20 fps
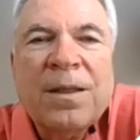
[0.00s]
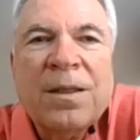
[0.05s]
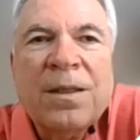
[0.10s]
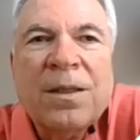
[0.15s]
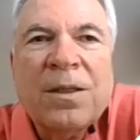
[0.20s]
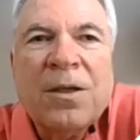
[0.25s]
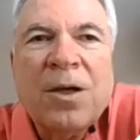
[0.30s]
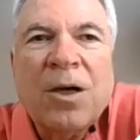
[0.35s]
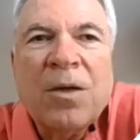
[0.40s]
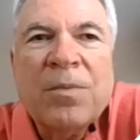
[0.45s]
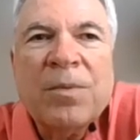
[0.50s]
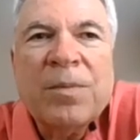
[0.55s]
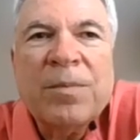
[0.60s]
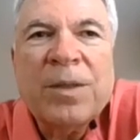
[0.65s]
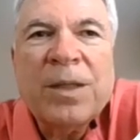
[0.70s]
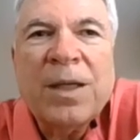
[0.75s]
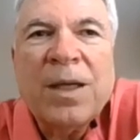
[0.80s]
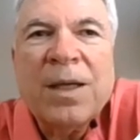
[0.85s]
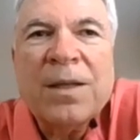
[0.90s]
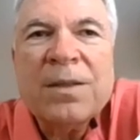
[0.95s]
carbon
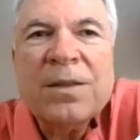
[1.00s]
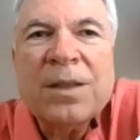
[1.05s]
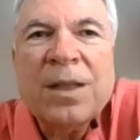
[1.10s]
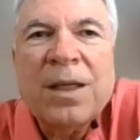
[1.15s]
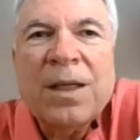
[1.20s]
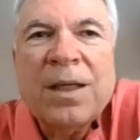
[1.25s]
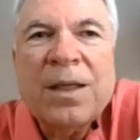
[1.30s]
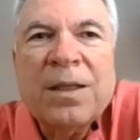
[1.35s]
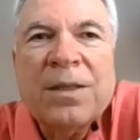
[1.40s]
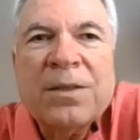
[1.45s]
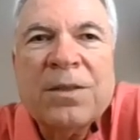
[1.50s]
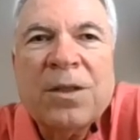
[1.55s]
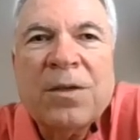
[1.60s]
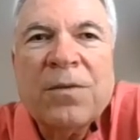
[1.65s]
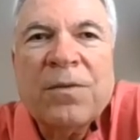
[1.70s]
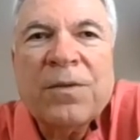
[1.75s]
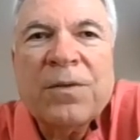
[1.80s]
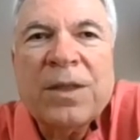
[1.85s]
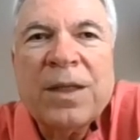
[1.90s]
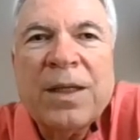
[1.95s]
monoxide,
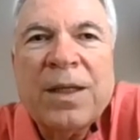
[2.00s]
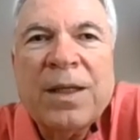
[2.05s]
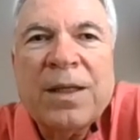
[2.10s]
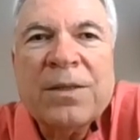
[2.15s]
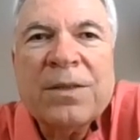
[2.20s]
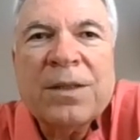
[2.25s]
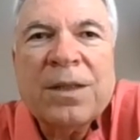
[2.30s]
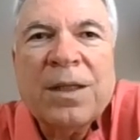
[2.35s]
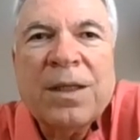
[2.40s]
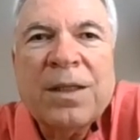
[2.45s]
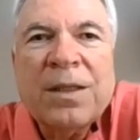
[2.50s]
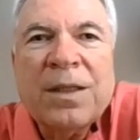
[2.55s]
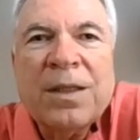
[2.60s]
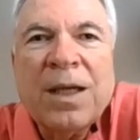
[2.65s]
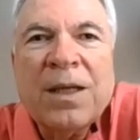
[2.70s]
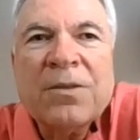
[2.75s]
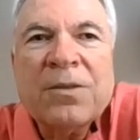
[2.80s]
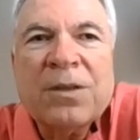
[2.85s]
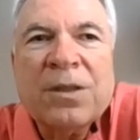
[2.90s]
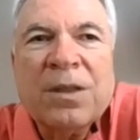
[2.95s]
sulfur dioxide,
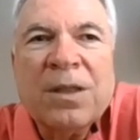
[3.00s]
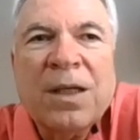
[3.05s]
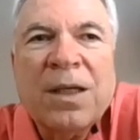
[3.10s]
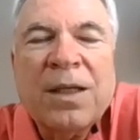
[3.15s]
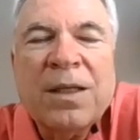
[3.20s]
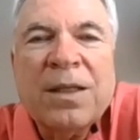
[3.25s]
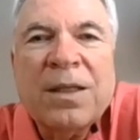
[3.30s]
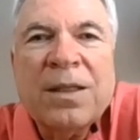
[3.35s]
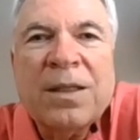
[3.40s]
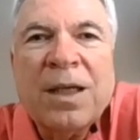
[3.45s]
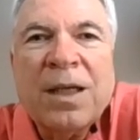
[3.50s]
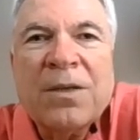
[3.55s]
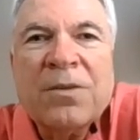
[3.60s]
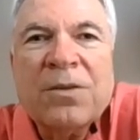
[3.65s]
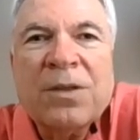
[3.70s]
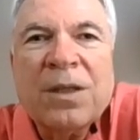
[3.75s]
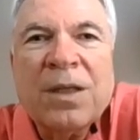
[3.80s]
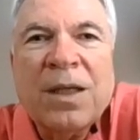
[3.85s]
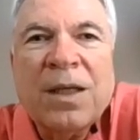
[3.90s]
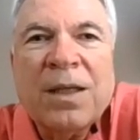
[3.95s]

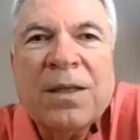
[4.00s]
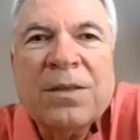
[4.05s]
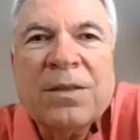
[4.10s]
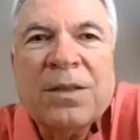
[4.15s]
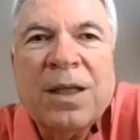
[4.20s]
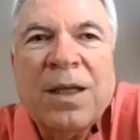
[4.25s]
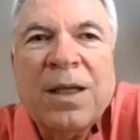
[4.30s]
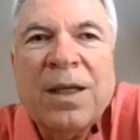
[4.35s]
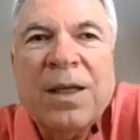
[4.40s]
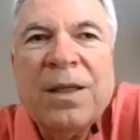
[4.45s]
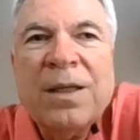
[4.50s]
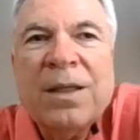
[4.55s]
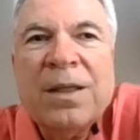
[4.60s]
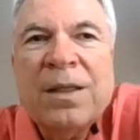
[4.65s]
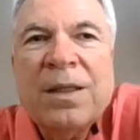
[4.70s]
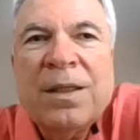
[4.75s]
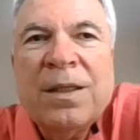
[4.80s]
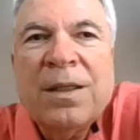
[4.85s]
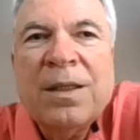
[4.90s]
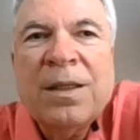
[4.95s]
nitric oxide
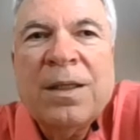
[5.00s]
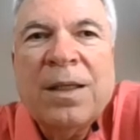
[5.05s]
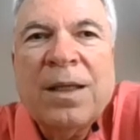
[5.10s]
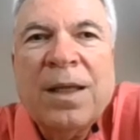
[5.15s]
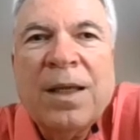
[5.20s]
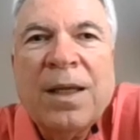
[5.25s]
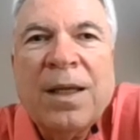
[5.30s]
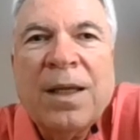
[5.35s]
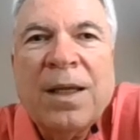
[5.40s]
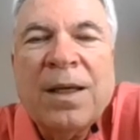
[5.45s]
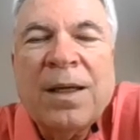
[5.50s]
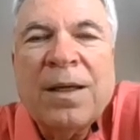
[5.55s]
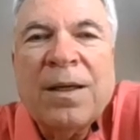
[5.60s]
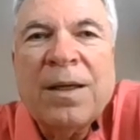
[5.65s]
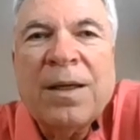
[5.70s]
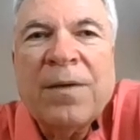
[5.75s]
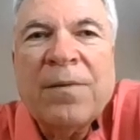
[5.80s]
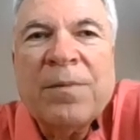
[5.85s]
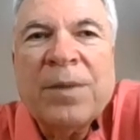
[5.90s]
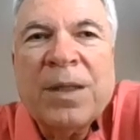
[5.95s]

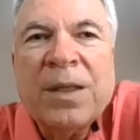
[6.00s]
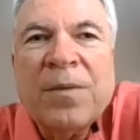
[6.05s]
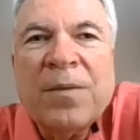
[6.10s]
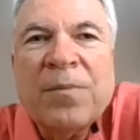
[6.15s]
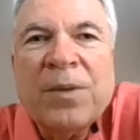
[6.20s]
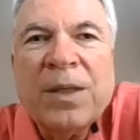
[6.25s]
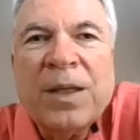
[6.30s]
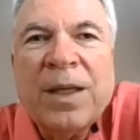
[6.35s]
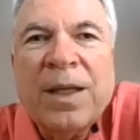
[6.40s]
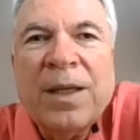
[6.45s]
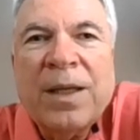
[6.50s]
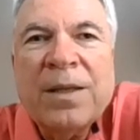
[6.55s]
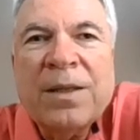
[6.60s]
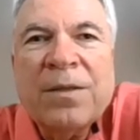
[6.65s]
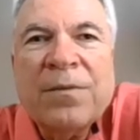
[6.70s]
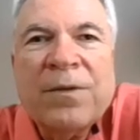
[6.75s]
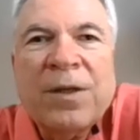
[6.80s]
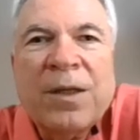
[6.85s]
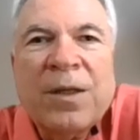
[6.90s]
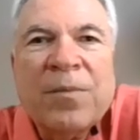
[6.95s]
have been implicated in
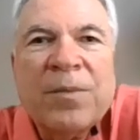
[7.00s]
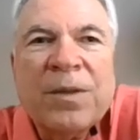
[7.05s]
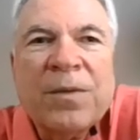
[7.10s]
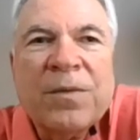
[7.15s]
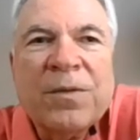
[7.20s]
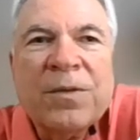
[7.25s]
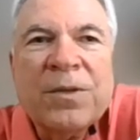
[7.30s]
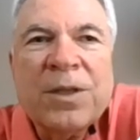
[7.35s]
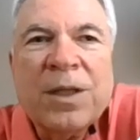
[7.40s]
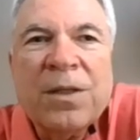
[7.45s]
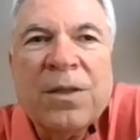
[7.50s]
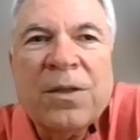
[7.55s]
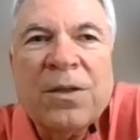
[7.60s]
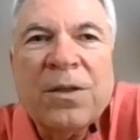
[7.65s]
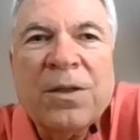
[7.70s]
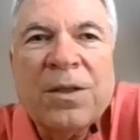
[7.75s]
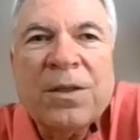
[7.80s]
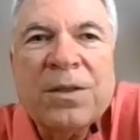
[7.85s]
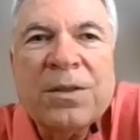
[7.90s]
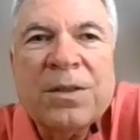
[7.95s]
development of congenital
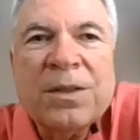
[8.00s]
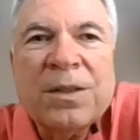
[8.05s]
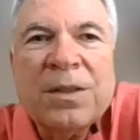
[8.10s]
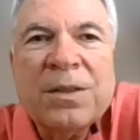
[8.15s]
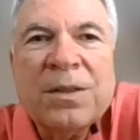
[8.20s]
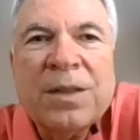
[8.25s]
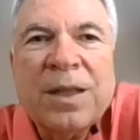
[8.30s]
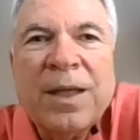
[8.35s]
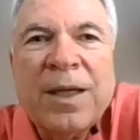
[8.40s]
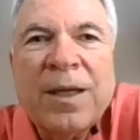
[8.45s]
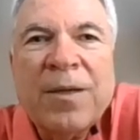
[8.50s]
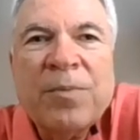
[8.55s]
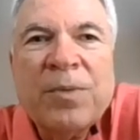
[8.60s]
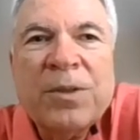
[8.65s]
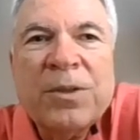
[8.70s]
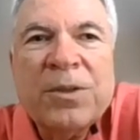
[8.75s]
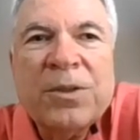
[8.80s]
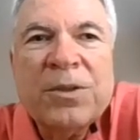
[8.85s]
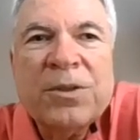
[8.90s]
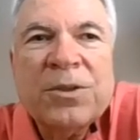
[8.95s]
heart disease. Air
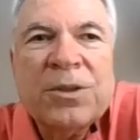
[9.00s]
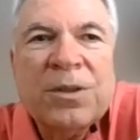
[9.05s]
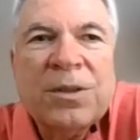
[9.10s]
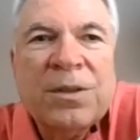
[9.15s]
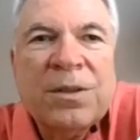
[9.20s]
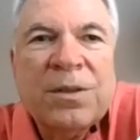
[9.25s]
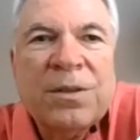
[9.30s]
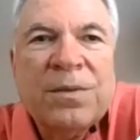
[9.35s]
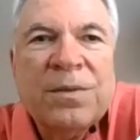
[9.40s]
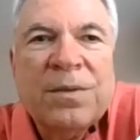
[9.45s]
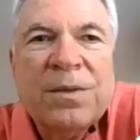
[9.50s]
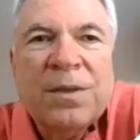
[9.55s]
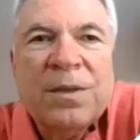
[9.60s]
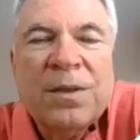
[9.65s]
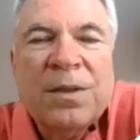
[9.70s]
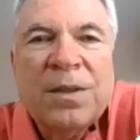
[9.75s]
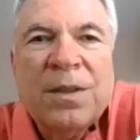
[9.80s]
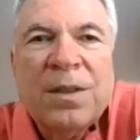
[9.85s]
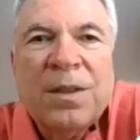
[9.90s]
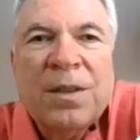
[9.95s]
pollution,
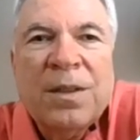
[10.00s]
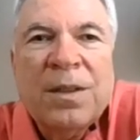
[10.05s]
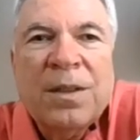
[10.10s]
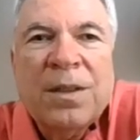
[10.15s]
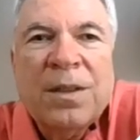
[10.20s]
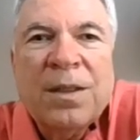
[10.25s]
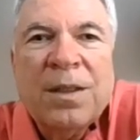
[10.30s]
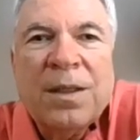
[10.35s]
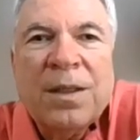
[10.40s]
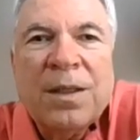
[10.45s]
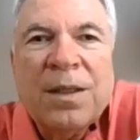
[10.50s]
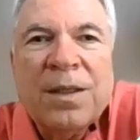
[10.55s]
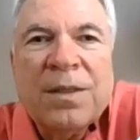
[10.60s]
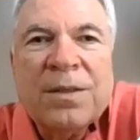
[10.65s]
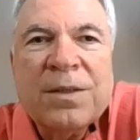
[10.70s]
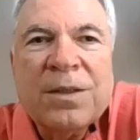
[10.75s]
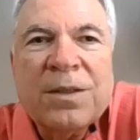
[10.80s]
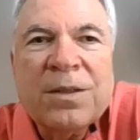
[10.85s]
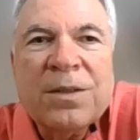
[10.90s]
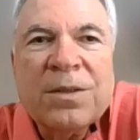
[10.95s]

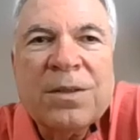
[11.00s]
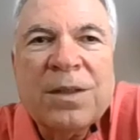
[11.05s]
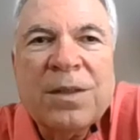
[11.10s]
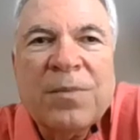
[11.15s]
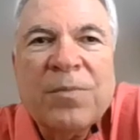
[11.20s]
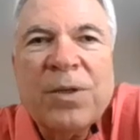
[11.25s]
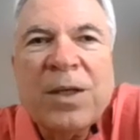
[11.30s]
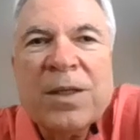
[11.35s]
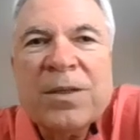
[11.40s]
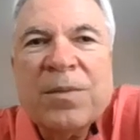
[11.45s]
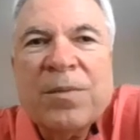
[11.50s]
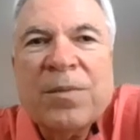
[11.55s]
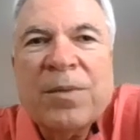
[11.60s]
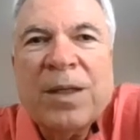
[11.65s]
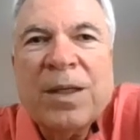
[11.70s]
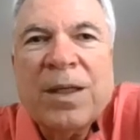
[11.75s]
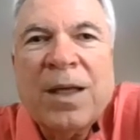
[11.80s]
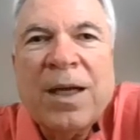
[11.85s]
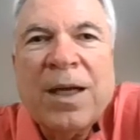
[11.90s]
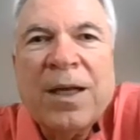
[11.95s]
as you can see,
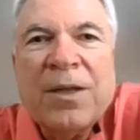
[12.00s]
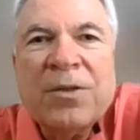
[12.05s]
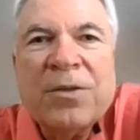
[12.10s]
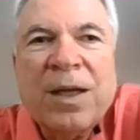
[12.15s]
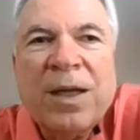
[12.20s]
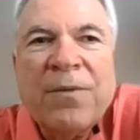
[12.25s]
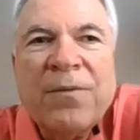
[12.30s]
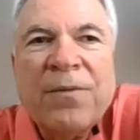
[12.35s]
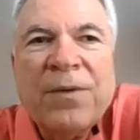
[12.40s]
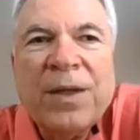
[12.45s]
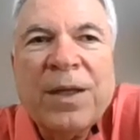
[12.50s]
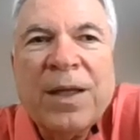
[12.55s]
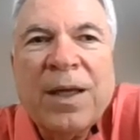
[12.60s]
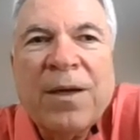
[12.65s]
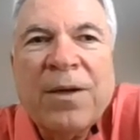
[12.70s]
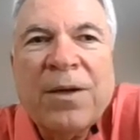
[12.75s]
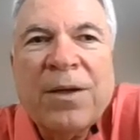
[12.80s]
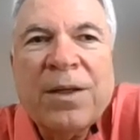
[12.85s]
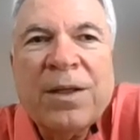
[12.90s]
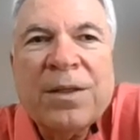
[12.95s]
proximity to high traffic
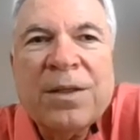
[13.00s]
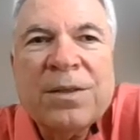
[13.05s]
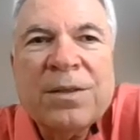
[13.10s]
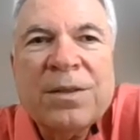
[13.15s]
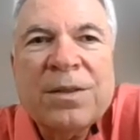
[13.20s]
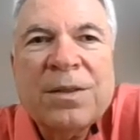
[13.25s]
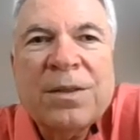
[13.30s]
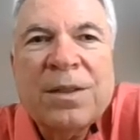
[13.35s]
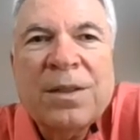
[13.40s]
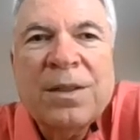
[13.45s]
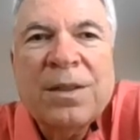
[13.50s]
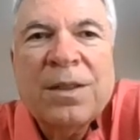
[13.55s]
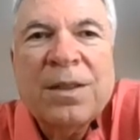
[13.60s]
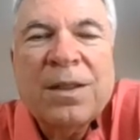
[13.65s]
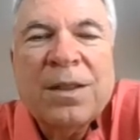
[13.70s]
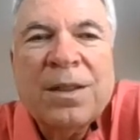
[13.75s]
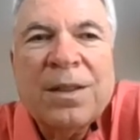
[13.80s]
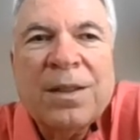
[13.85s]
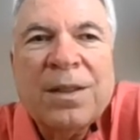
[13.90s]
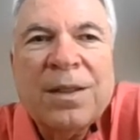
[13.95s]
areas,
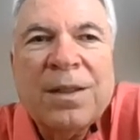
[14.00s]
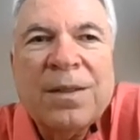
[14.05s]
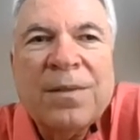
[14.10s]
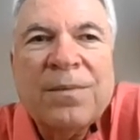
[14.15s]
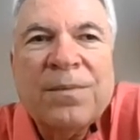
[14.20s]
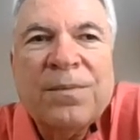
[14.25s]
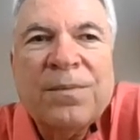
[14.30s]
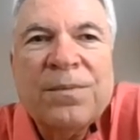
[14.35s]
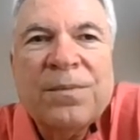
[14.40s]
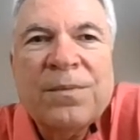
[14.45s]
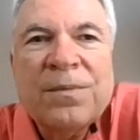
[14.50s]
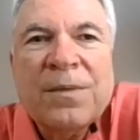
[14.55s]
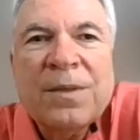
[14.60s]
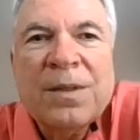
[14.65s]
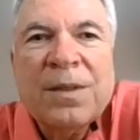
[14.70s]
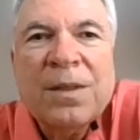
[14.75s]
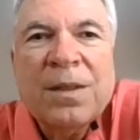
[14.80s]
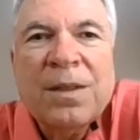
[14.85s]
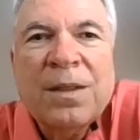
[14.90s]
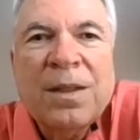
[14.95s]
um,
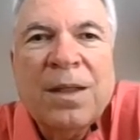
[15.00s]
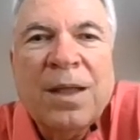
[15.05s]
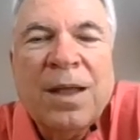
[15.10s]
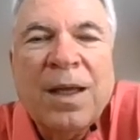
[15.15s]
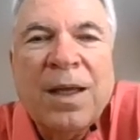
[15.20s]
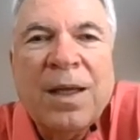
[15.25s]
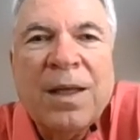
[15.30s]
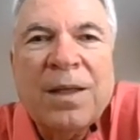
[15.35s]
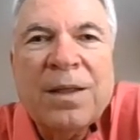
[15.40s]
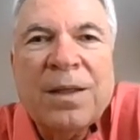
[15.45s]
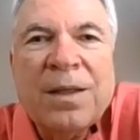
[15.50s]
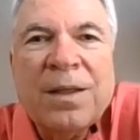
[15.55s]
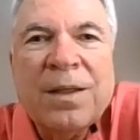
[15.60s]
and